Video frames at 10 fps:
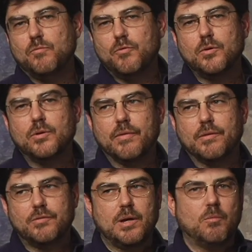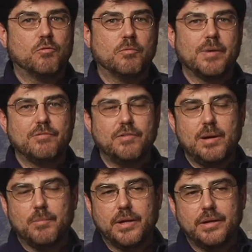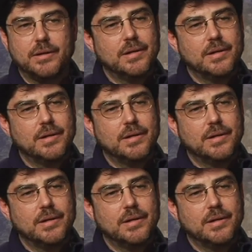food on the table for my family.